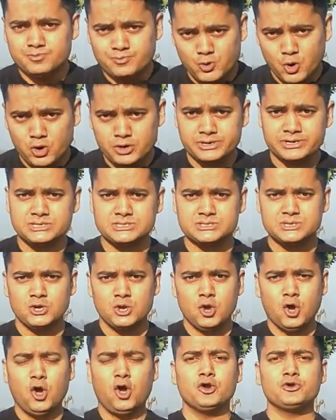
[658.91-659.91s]
progress
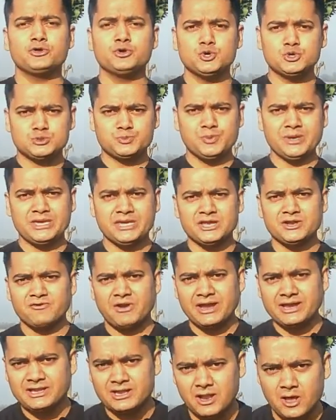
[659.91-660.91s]
or you're speaking
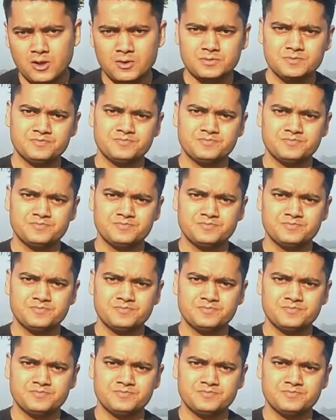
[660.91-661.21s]
right now.